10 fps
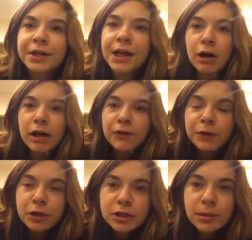Now,
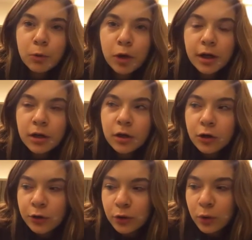if you're someone
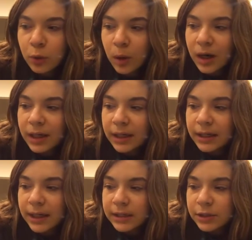who
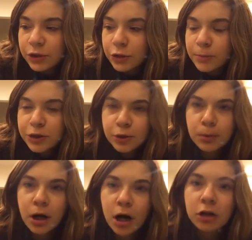gets
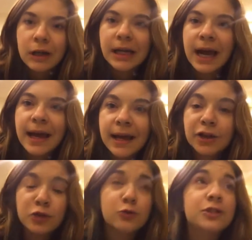super hungry
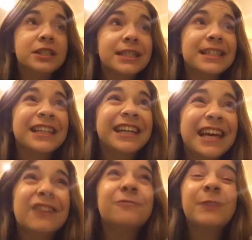and you just
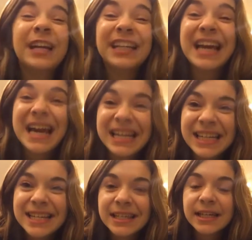can't find
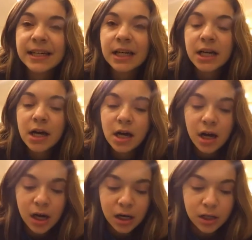anything
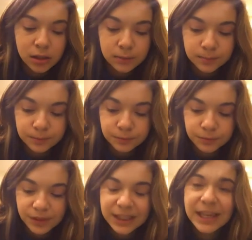
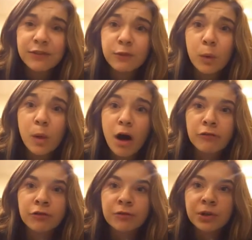to get full
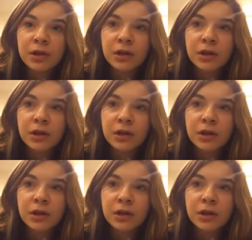off of,